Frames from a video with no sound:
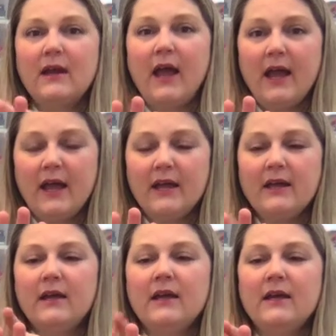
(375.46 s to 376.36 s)
A,
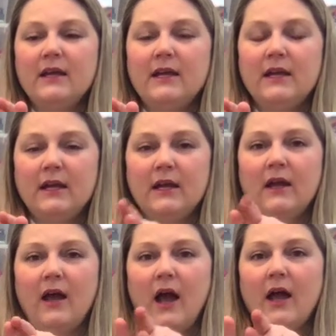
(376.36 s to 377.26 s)
E,
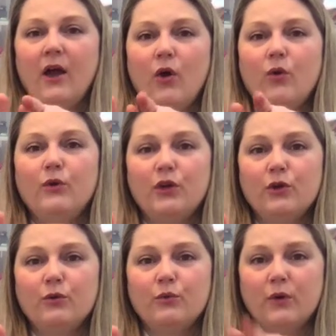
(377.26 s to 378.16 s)
I, O,
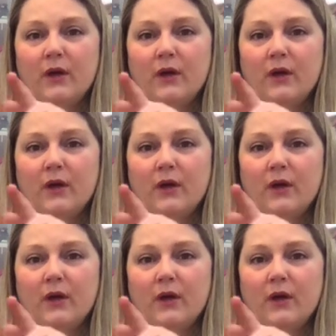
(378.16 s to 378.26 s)
U.